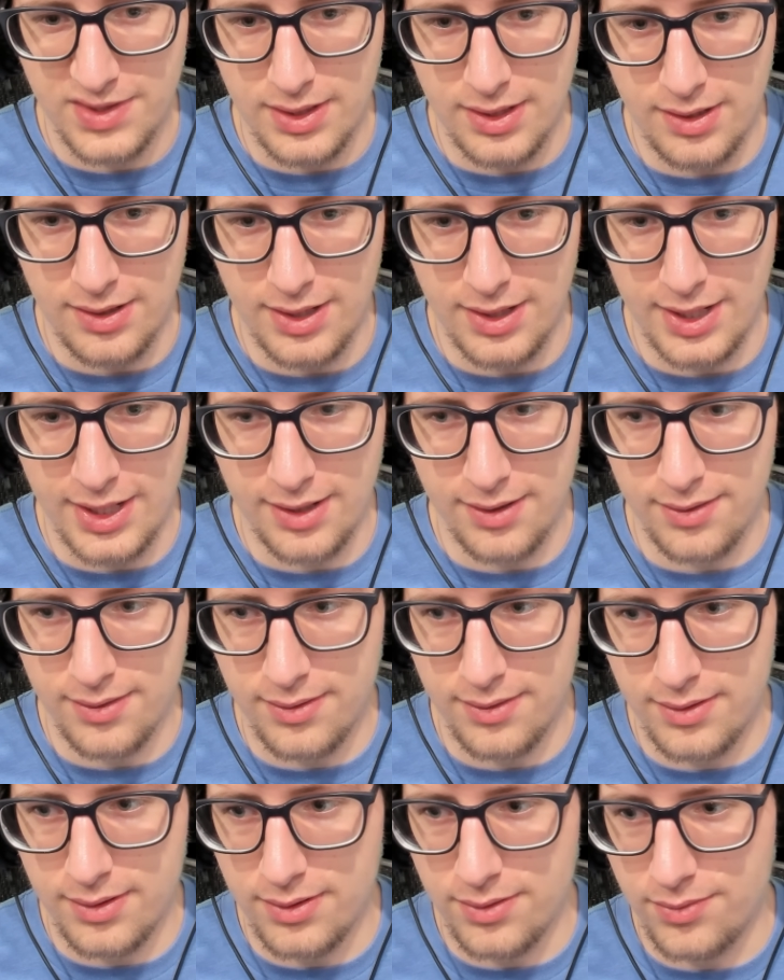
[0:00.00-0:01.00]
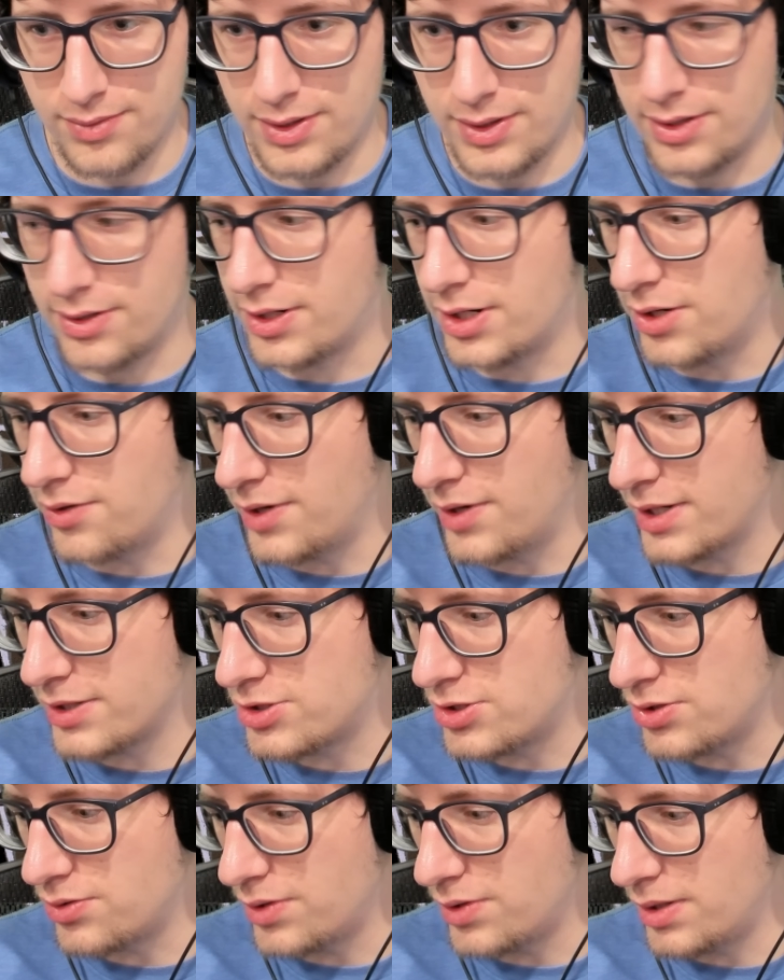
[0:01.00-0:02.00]
All right, we are going
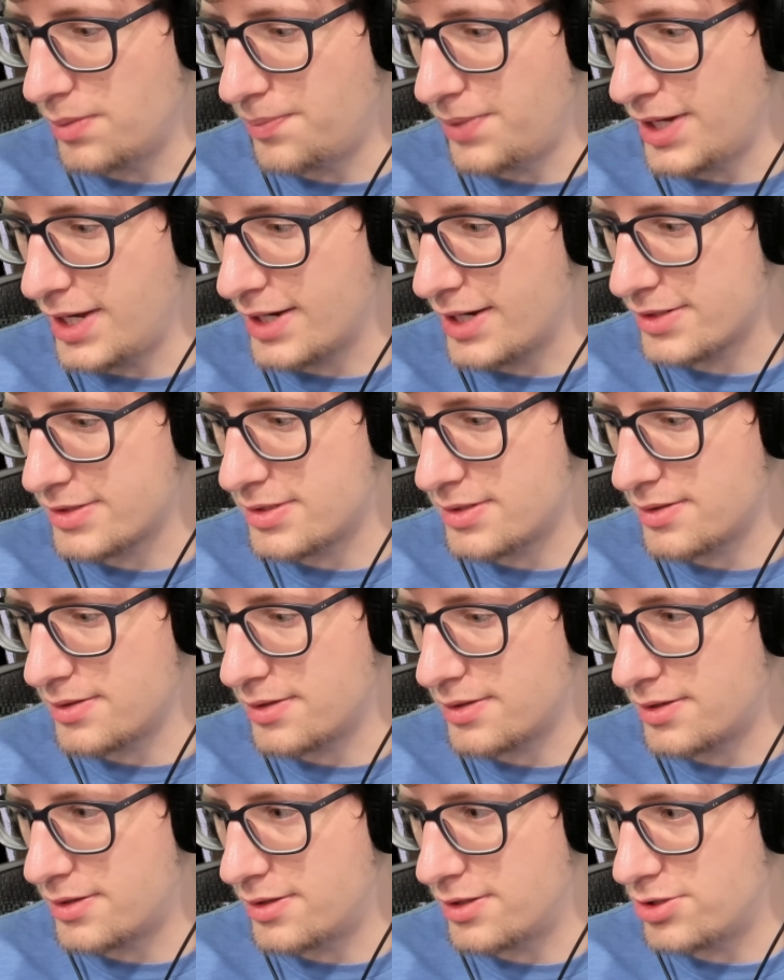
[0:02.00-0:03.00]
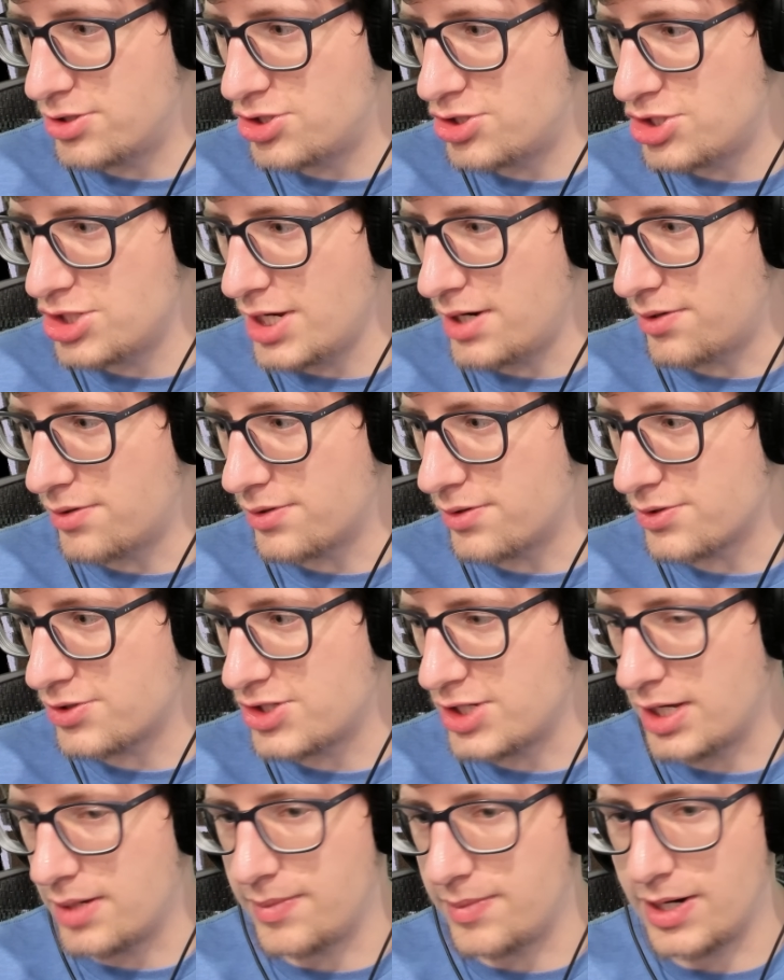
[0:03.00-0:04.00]
to impact the general
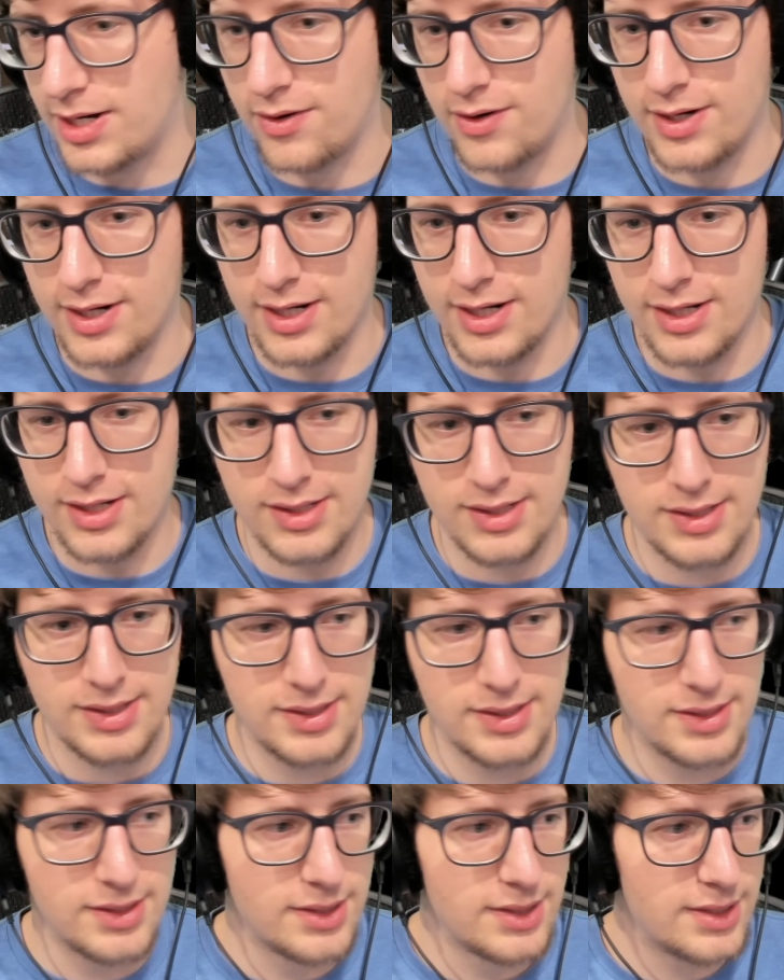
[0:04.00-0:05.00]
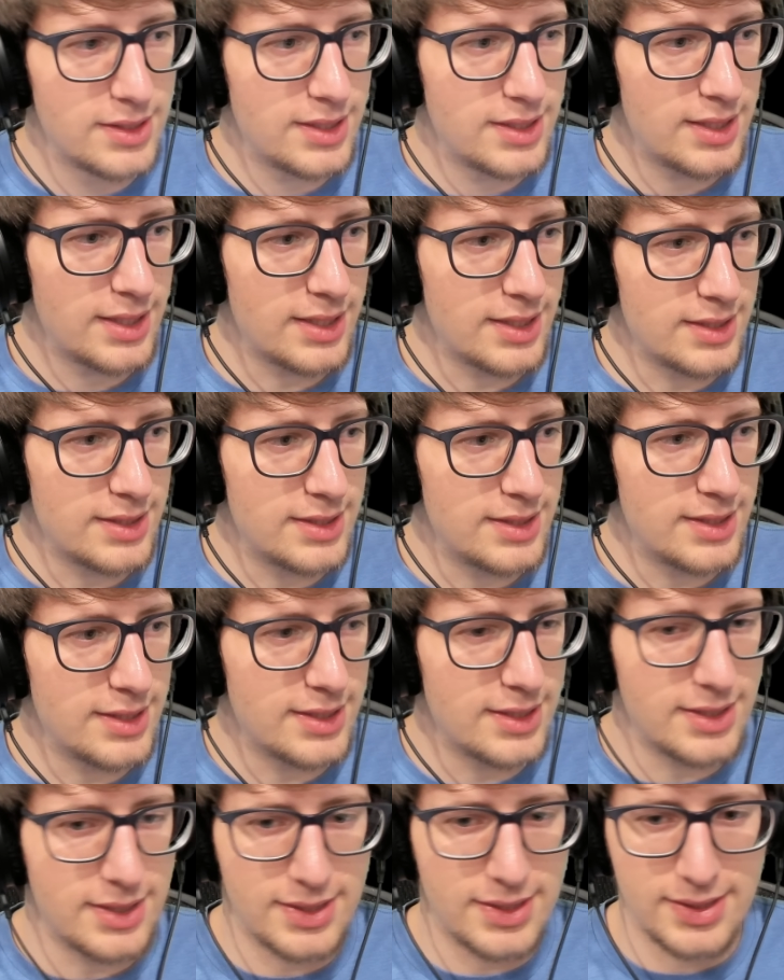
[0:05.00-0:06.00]
same area, and
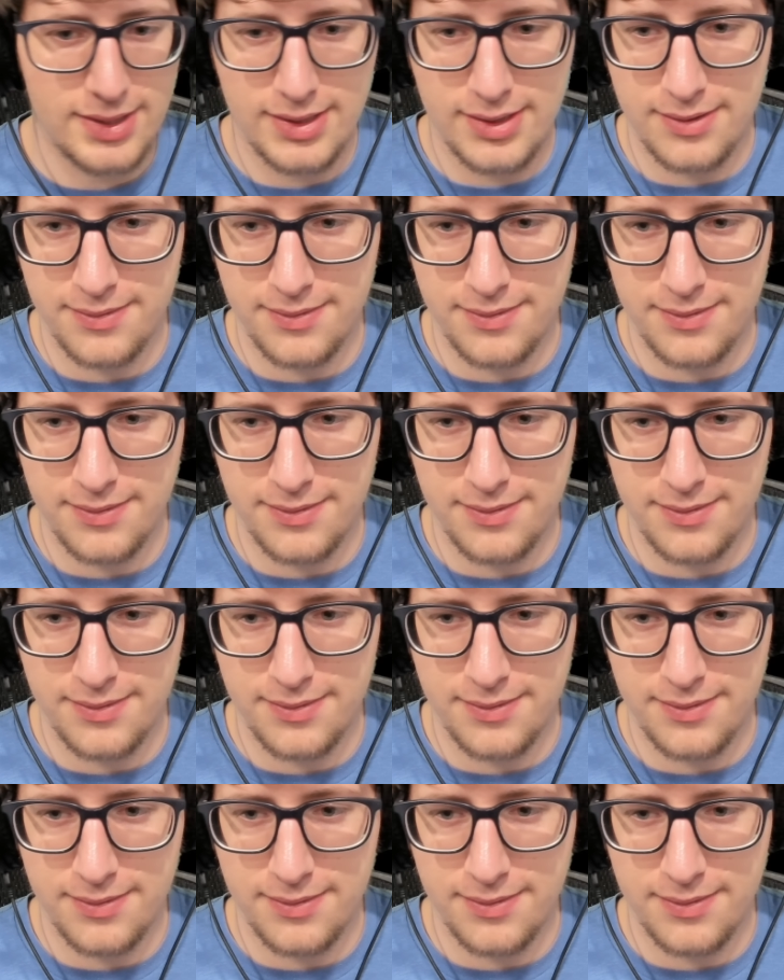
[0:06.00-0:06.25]
uh,